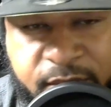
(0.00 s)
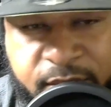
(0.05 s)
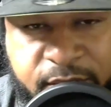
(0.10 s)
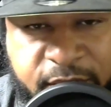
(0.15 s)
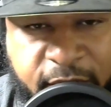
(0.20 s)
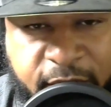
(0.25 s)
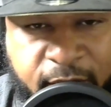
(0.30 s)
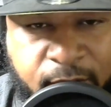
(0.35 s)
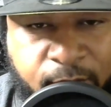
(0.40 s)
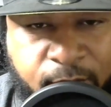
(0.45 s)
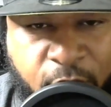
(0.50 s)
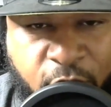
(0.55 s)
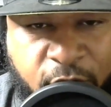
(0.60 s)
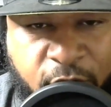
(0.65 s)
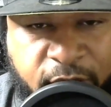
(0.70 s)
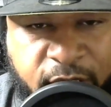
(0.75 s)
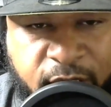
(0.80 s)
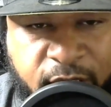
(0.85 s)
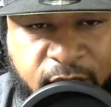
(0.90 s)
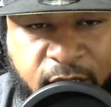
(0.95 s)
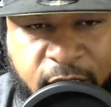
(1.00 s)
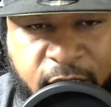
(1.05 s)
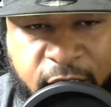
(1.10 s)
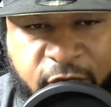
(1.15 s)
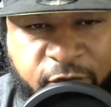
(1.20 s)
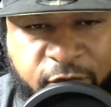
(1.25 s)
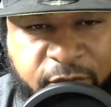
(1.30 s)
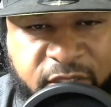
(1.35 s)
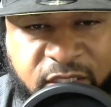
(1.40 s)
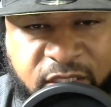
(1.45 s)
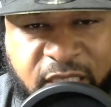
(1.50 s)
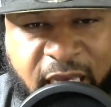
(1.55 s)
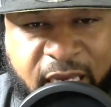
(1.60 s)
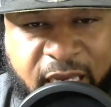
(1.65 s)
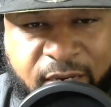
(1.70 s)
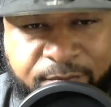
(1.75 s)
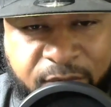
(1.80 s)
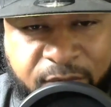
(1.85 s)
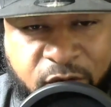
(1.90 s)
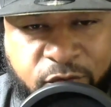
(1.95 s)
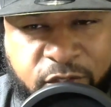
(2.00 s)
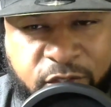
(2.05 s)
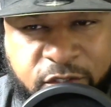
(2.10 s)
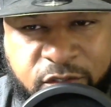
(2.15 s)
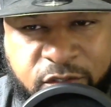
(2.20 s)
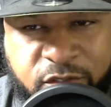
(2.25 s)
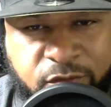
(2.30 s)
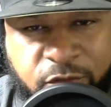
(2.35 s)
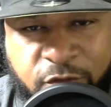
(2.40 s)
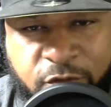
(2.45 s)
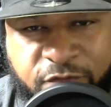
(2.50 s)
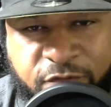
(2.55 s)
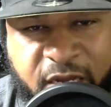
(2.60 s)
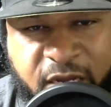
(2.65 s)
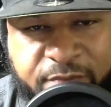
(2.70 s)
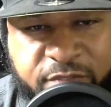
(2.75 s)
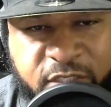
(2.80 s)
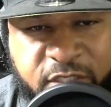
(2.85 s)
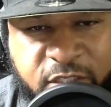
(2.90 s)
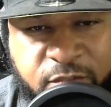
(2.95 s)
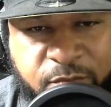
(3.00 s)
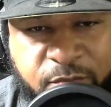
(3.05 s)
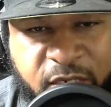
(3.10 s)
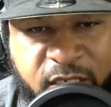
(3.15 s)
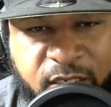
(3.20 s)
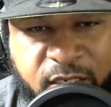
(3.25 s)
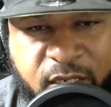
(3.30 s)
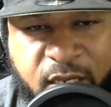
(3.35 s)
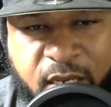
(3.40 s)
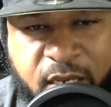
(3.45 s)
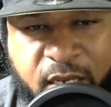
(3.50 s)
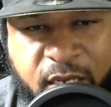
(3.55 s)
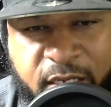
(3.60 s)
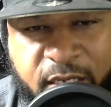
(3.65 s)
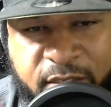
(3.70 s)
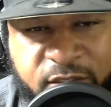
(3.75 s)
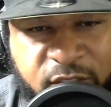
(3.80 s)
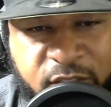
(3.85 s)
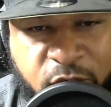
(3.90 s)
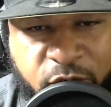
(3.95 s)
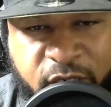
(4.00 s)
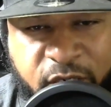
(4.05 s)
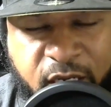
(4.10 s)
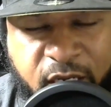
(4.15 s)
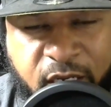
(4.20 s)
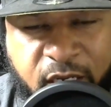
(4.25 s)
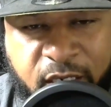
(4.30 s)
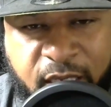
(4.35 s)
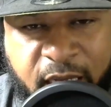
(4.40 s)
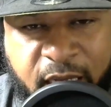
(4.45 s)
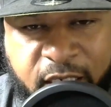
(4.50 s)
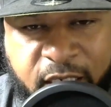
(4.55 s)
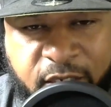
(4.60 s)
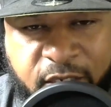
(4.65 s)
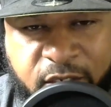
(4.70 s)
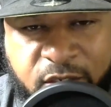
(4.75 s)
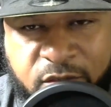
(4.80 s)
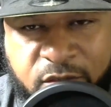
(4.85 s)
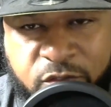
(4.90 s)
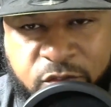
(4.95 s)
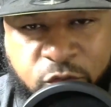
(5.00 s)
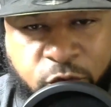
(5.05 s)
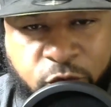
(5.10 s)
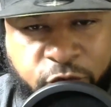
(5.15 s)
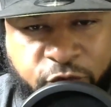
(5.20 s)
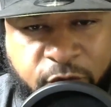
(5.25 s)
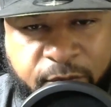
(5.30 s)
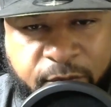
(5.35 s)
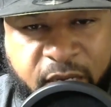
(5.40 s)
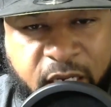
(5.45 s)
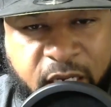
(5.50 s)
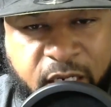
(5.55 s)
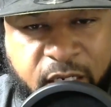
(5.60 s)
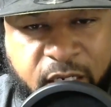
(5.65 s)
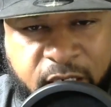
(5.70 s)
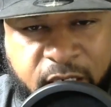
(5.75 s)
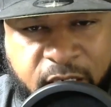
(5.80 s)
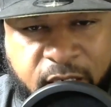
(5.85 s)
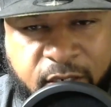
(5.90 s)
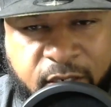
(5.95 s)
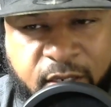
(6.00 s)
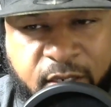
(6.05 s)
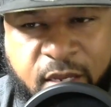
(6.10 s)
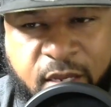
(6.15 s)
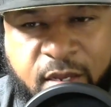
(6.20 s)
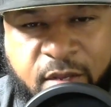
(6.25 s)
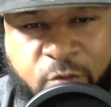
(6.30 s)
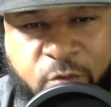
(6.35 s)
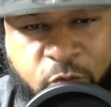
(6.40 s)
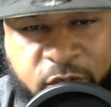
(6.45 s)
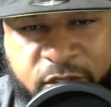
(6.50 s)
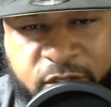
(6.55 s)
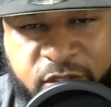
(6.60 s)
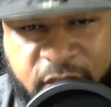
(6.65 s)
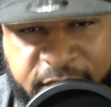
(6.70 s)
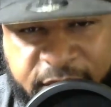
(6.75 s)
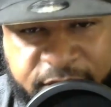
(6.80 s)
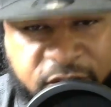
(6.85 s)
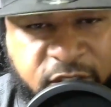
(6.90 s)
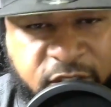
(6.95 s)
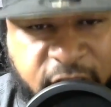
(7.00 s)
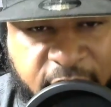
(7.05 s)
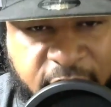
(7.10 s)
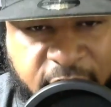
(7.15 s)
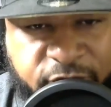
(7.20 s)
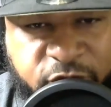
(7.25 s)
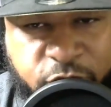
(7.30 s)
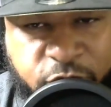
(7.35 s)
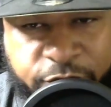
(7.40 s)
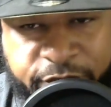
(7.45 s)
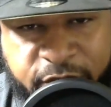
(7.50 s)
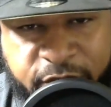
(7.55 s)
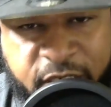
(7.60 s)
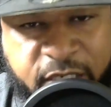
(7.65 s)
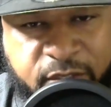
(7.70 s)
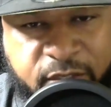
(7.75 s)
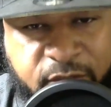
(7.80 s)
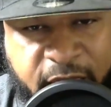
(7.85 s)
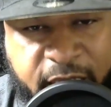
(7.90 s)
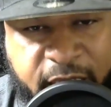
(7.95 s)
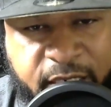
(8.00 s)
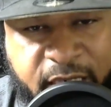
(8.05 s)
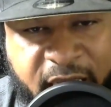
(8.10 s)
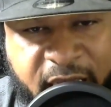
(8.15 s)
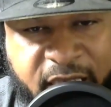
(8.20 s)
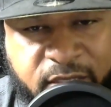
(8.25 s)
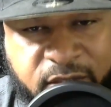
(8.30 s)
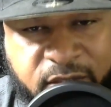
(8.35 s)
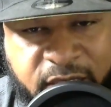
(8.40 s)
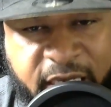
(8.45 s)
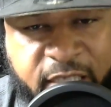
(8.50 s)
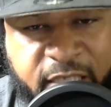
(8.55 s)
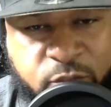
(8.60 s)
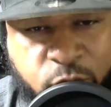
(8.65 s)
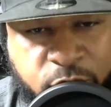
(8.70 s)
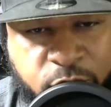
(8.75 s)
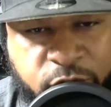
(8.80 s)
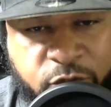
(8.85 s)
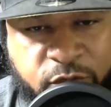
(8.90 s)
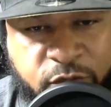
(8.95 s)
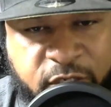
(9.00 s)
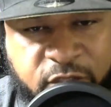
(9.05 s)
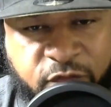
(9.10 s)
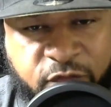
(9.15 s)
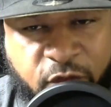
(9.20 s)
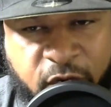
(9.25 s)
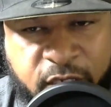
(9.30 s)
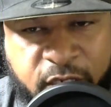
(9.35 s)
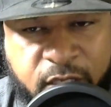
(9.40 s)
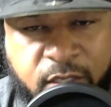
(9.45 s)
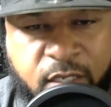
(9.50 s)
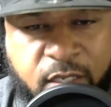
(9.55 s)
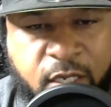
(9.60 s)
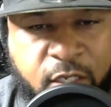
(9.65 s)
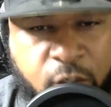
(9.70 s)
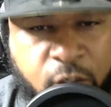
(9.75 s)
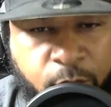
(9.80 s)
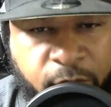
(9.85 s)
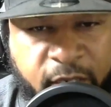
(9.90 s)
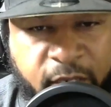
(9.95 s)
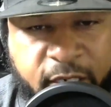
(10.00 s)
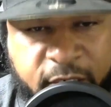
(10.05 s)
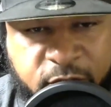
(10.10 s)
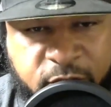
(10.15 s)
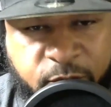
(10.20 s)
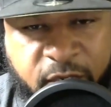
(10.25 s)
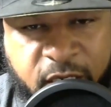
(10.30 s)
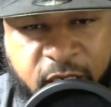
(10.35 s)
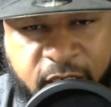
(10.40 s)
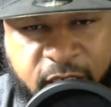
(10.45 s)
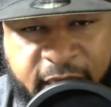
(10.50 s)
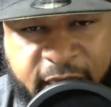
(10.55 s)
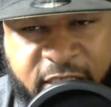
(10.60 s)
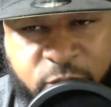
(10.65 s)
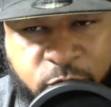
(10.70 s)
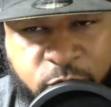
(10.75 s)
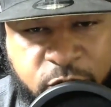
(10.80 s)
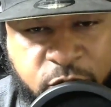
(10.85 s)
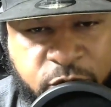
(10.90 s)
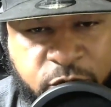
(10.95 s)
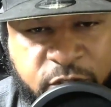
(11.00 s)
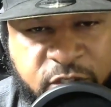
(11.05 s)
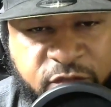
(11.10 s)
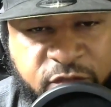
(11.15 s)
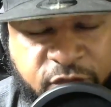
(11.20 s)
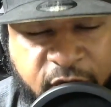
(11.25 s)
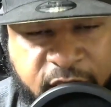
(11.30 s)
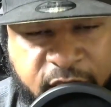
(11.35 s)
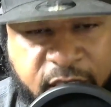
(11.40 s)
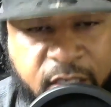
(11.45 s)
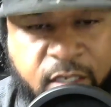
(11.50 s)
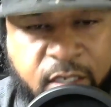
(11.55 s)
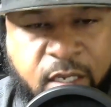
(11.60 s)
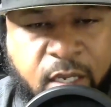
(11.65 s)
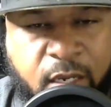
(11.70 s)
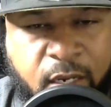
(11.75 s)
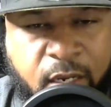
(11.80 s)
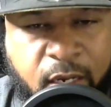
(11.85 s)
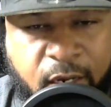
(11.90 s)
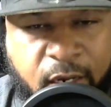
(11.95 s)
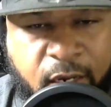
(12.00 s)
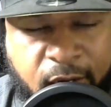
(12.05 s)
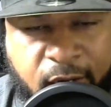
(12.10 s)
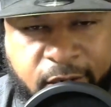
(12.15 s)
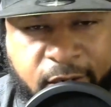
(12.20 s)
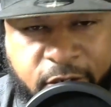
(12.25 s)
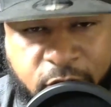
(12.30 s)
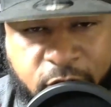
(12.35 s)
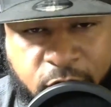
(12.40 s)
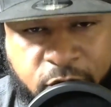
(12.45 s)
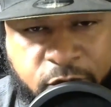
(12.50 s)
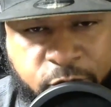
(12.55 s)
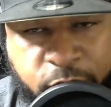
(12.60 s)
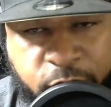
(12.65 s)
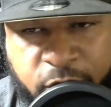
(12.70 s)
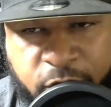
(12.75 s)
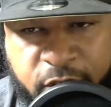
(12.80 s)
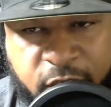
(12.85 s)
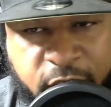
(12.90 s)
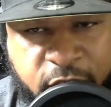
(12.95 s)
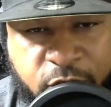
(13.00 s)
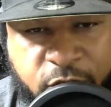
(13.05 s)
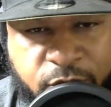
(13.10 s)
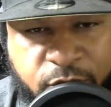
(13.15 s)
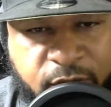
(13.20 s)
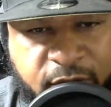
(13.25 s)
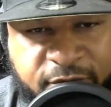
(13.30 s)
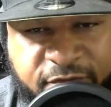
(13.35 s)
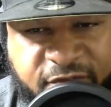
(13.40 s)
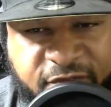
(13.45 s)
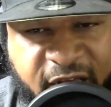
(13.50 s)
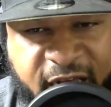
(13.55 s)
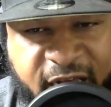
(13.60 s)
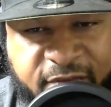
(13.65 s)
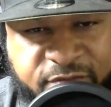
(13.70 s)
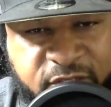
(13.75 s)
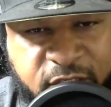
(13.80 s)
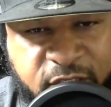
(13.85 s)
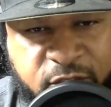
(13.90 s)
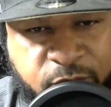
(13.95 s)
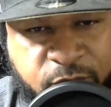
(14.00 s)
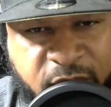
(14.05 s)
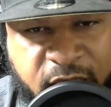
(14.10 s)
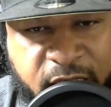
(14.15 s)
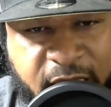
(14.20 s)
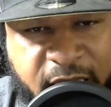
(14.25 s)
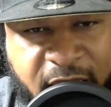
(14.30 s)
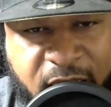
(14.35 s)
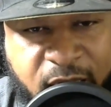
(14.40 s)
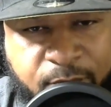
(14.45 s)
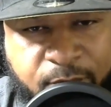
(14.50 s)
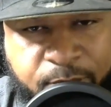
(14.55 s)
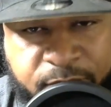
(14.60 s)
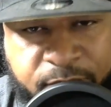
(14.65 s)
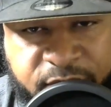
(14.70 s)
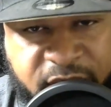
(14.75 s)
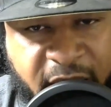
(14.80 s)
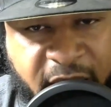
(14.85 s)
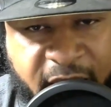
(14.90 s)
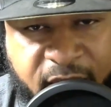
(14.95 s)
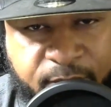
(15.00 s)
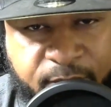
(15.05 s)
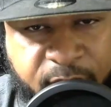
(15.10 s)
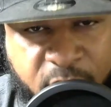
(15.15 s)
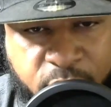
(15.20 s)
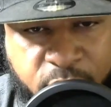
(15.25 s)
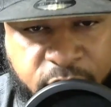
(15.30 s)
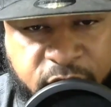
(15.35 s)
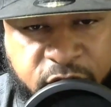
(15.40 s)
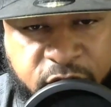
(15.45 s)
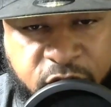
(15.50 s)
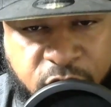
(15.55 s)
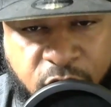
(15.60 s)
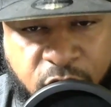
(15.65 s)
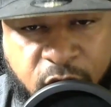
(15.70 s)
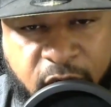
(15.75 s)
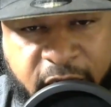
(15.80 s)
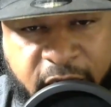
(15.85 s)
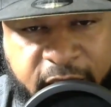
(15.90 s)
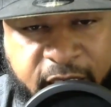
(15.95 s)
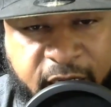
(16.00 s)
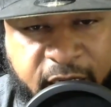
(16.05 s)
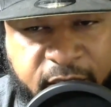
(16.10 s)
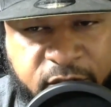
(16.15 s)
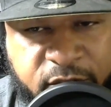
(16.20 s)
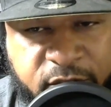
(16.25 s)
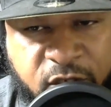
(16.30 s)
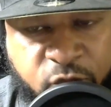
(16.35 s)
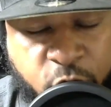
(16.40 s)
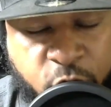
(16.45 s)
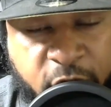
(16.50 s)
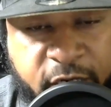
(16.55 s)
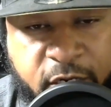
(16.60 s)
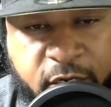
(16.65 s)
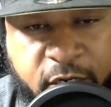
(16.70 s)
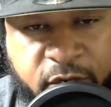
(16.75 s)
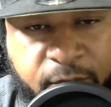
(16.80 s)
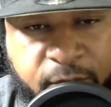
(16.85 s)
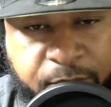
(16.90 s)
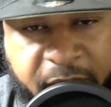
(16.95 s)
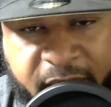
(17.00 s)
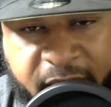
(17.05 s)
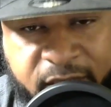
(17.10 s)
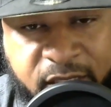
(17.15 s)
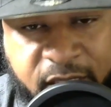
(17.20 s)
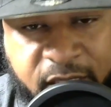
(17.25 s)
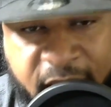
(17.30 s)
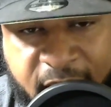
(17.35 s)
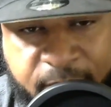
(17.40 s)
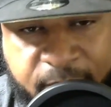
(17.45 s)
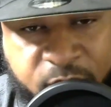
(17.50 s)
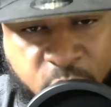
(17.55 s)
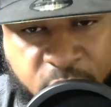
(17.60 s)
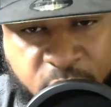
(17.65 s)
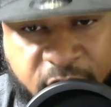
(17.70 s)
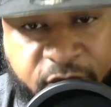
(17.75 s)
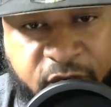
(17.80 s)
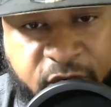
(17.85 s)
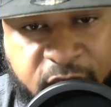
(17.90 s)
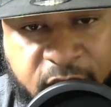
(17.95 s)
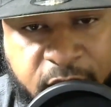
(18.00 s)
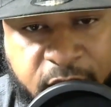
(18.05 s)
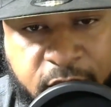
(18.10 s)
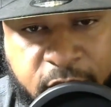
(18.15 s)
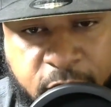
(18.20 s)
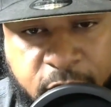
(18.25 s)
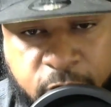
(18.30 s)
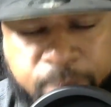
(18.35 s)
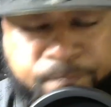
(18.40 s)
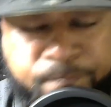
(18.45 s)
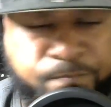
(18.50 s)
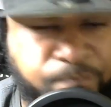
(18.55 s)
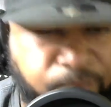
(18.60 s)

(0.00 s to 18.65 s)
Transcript: Derek Morgan and give him a signing bonus, you know, $5 or $6 million, and say, okay, look, I'll give you $2 or $3 million a year with incentives. You can get 8, 9 sacks. We'll do this for you. You play this many games. We'll do this for you. You know, we'll give you a $5, $6 million signing bonus, you know, all that kind of stuff where it don't impact the cap or whatever they need to do.